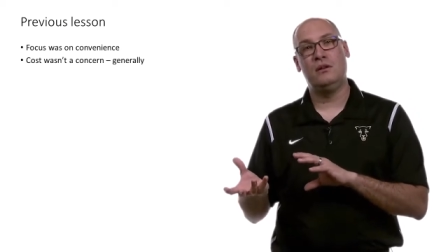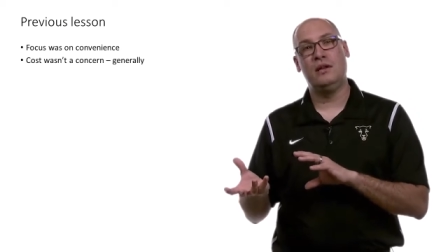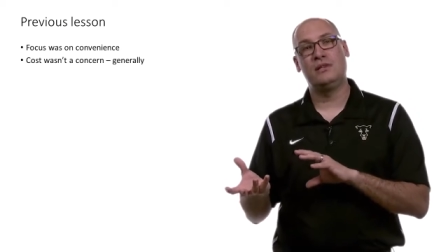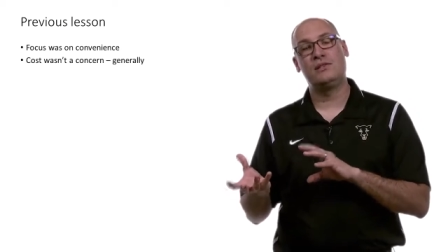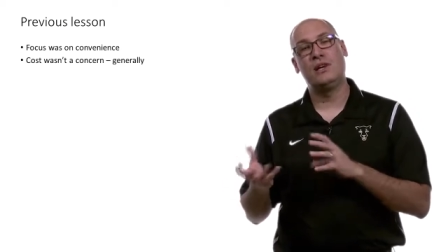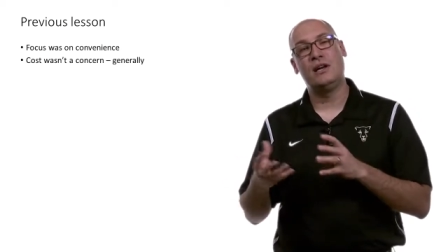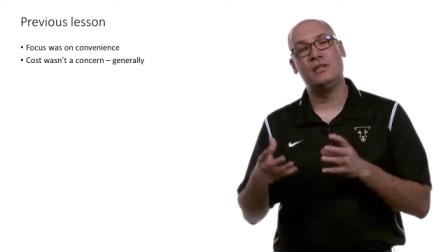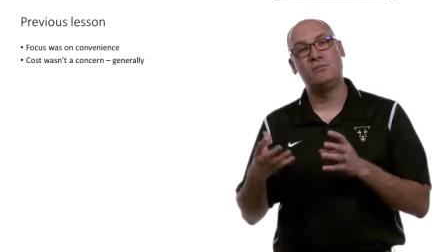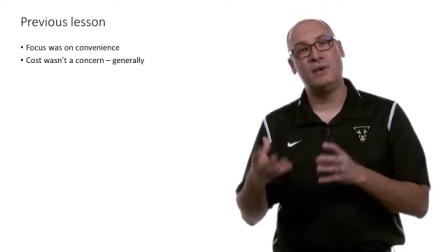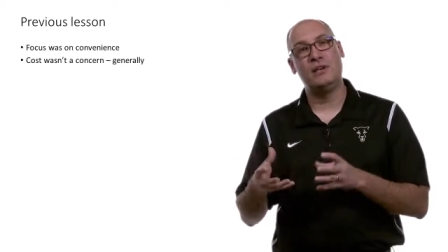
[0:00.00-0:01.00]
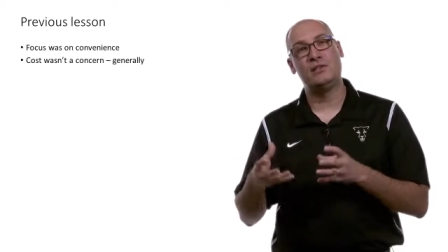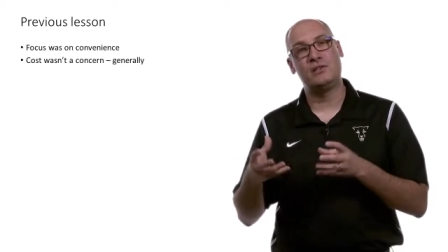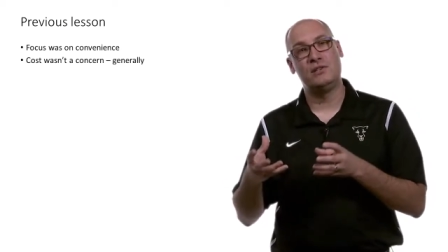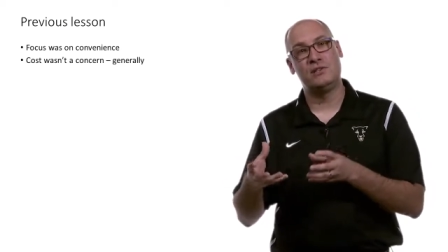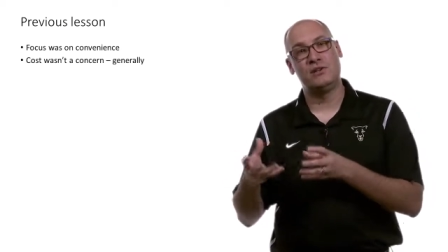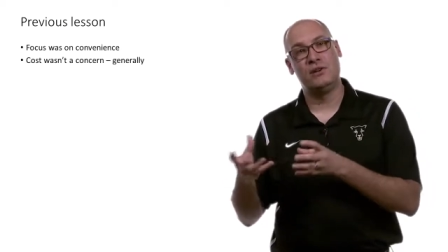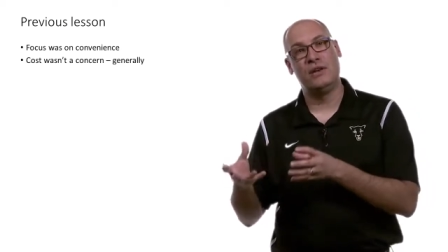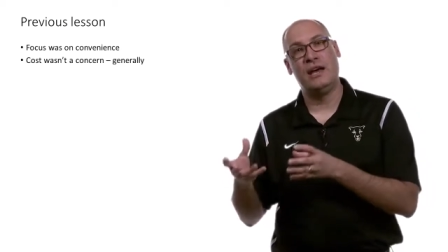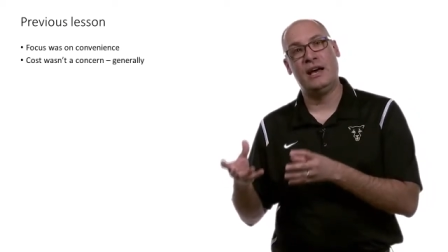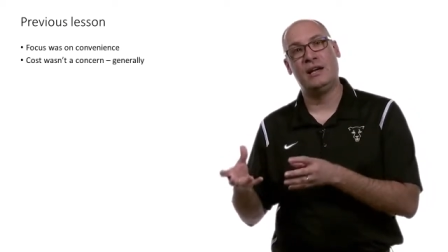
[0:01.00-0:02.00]
it's not as big a concern
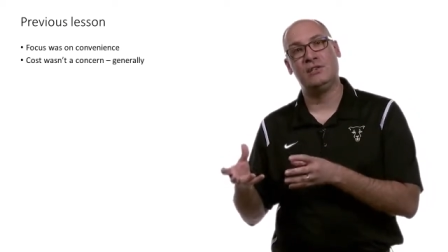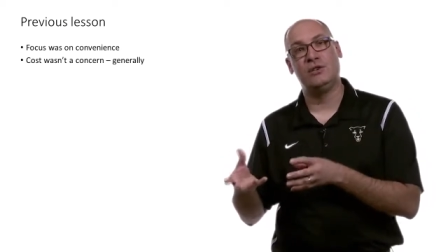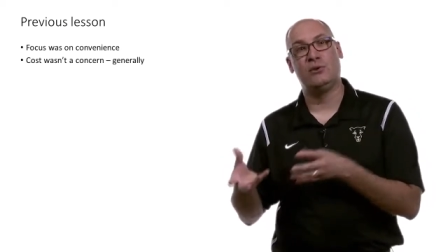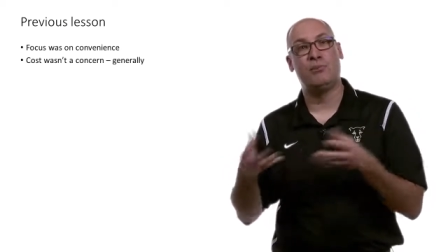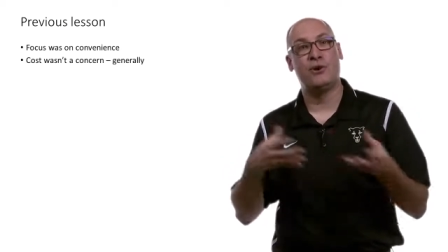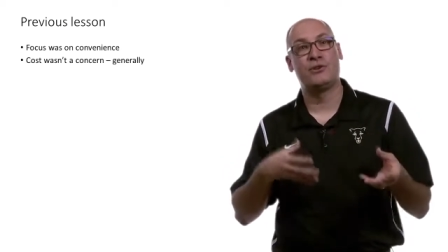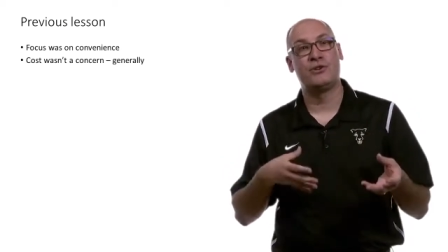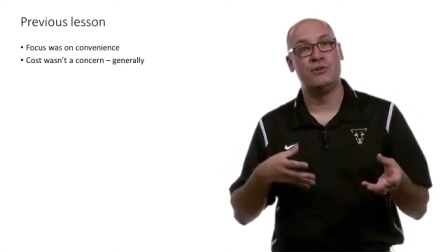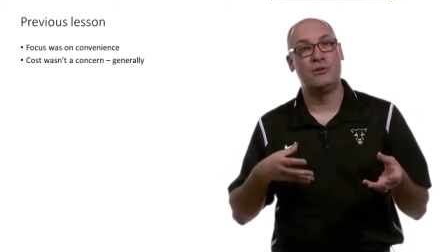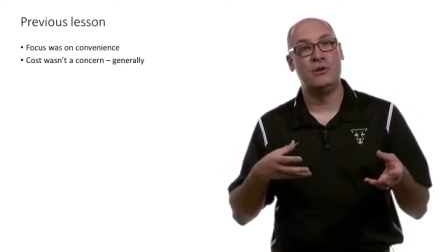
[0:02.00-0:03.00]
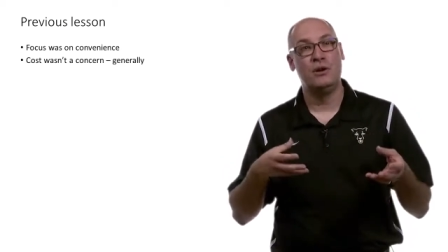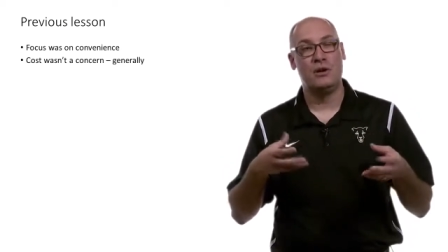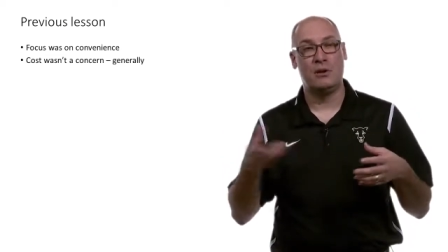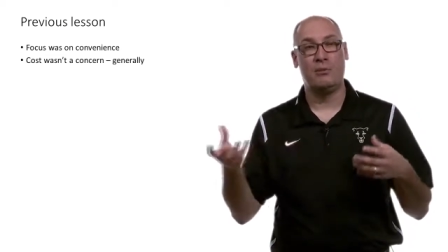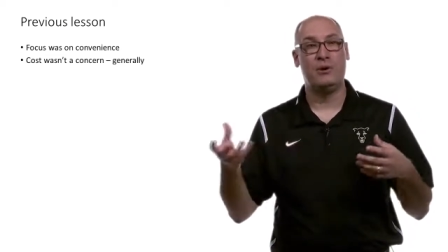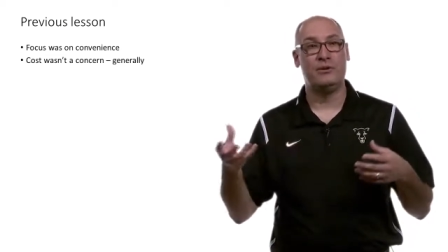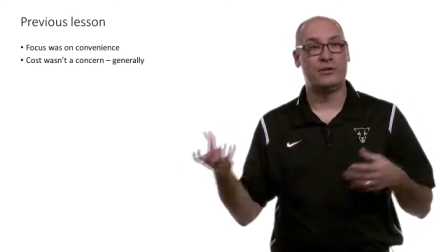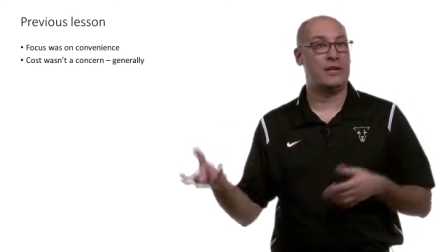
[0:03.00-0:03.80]
as your personal computers.